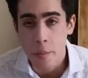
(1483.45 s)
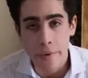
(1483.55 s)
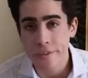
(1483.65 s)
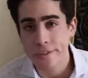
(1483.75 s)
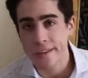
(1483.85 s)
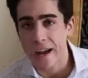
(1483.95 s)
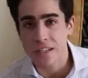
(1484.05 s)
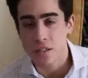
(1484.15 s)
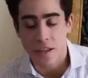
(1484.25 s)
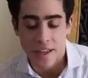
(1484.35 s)
Personally, I
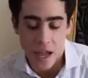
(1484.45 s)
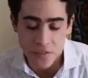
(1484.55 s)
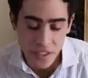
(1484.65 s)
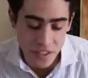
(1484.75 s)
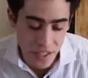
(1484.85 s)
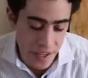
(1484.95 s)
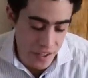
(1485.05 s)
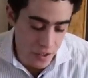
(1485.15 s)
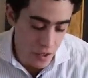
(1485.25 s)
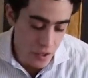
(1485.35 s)
just like having
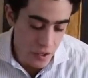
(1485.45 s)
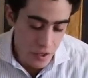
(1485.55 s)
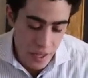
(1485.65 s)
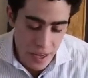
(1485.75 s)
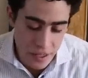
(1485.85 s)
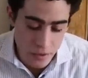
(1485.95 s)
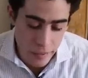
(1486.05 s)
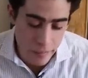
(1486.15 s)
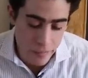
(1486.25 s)
steak and